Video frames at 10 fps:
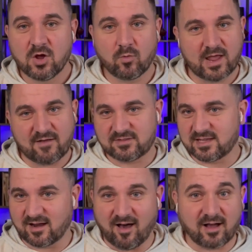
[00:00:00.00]
We have to
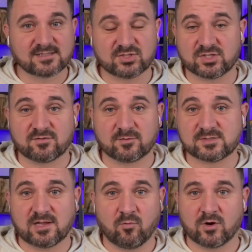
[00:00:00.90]
get oxygen from
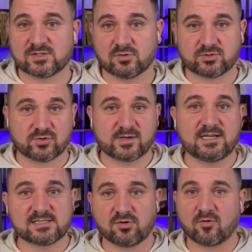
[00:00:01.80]
somewhere, so
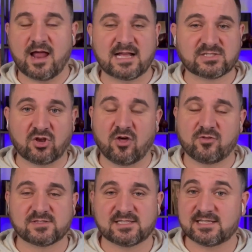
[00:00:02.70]
trees and grass and all
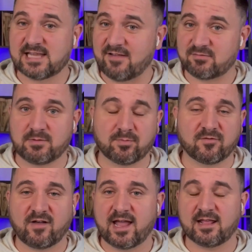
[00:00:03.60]
those things have to be
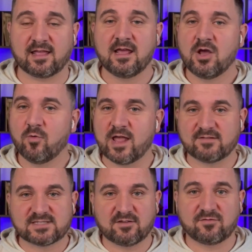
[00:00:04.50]
providing it. We
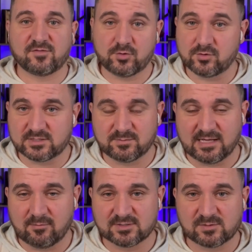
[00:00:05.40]
have to have food to be
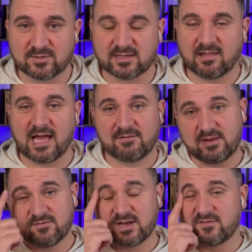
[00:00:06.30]
able to be alive,
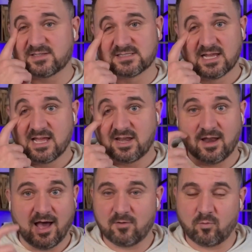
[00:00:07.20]
even if it's
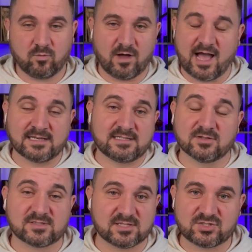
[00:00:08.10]
not ideal
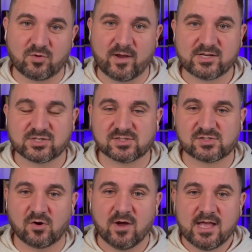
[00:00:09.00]
situation.
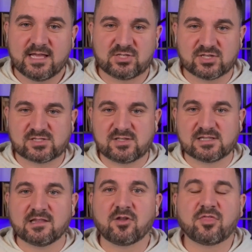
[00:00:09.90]
So just these
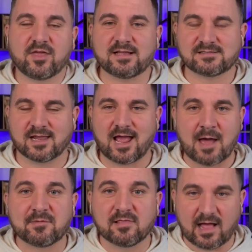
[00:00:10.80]
little things like,
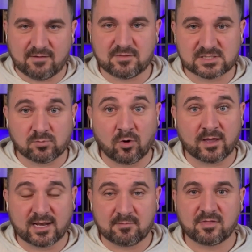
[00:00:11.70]
I'm alive this morning
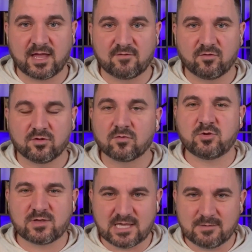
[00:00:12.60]
and I'm thankful. You
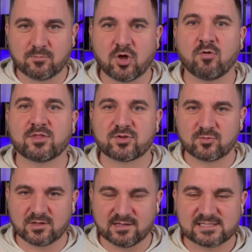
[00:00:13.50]
keep going
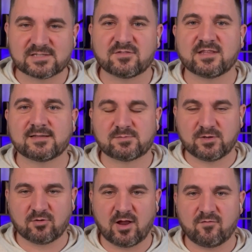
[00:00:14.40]
through a list of things to be
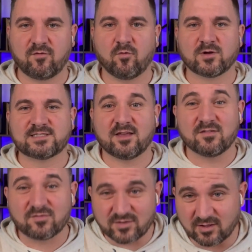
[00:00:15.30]
grateful for until you
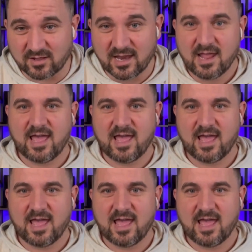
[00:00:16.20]
feel it.